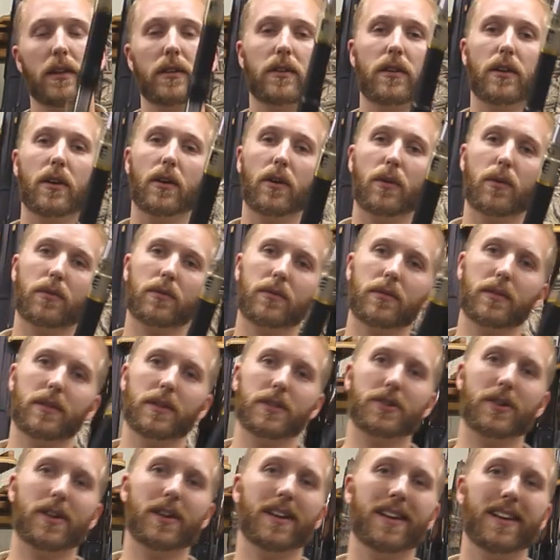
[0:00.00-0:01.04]
you know,
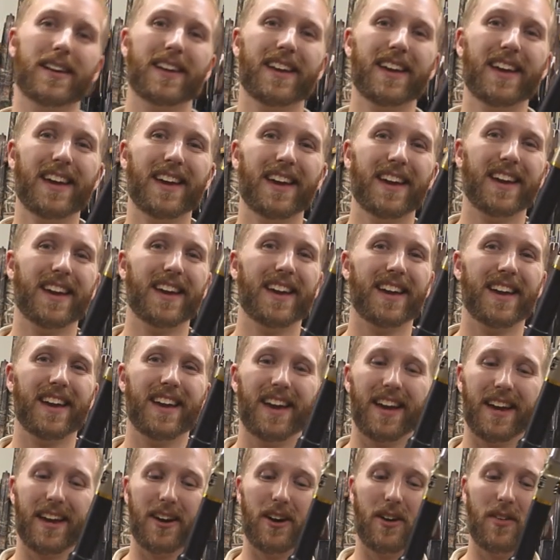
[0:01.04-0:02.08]

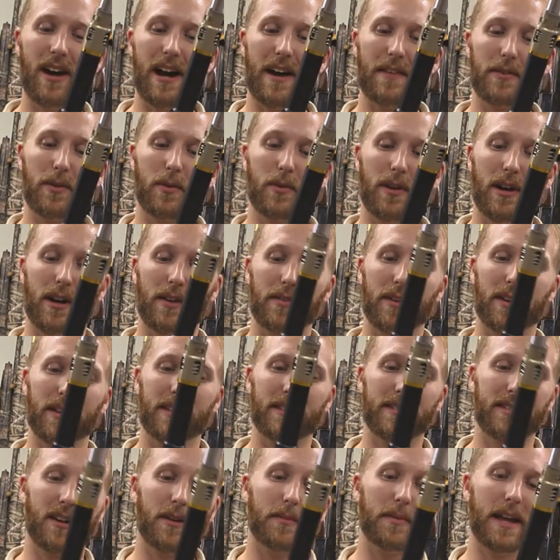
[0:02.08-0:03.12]
and go after whatever it
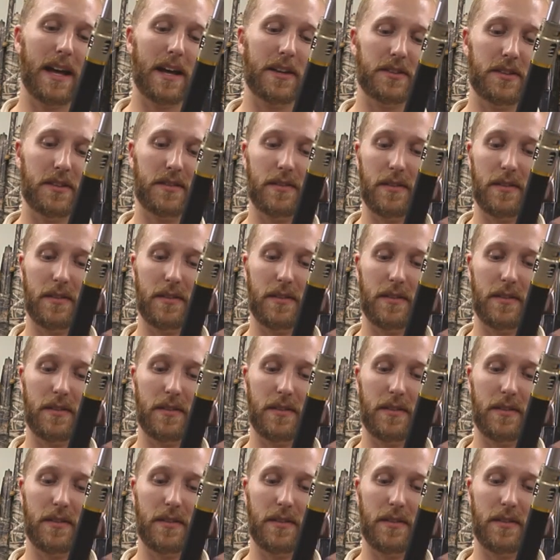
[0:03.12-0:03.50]
is coming at you.